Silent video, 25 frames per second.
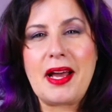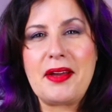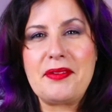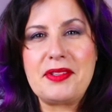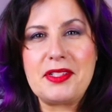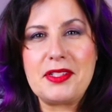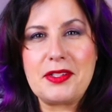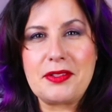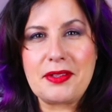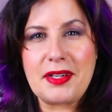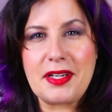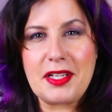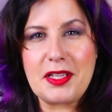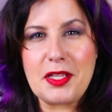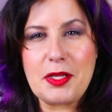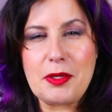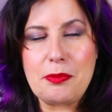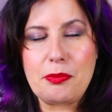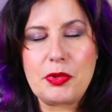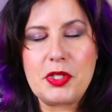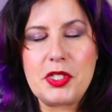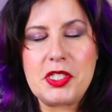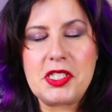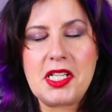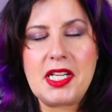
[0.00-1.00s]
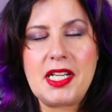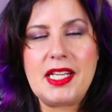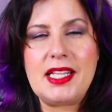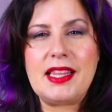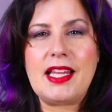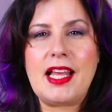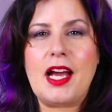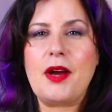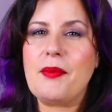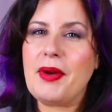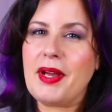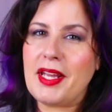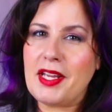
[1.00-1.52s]
I would greatly appreciate it.
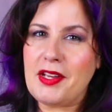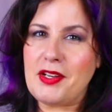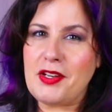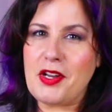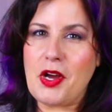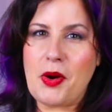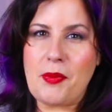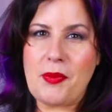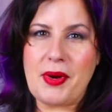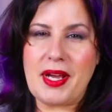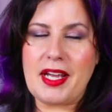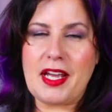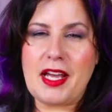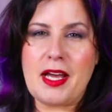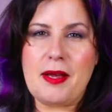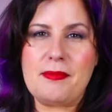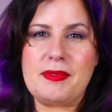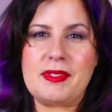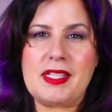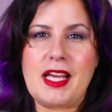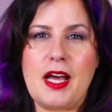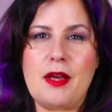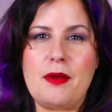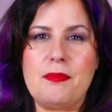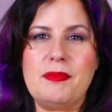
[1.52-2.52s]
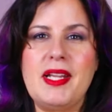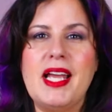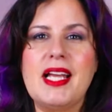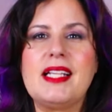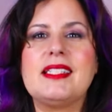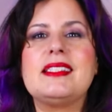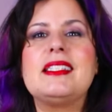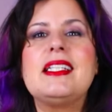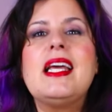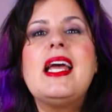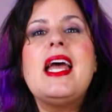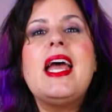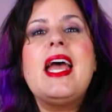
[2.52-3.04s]
That way you know what comes up
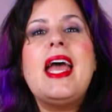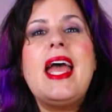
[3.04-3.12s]
next.